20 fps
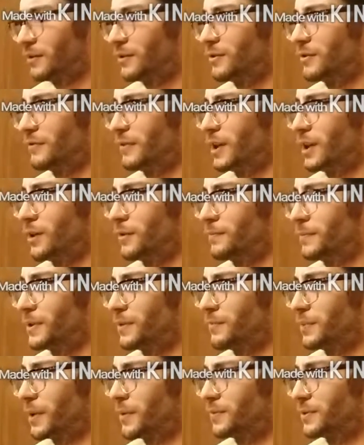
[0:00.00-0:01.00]
Developed
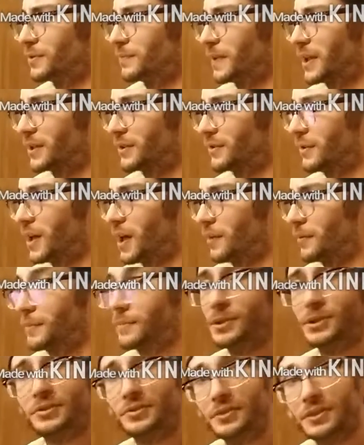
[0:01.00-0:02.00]
and published by Konami,
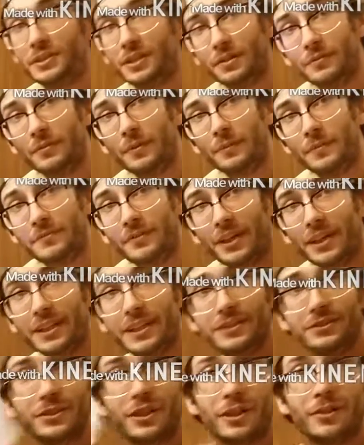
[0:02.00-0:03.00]
but you can tell from the fucking
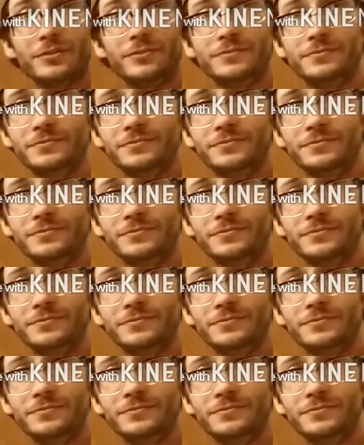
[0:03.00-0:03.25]
intro.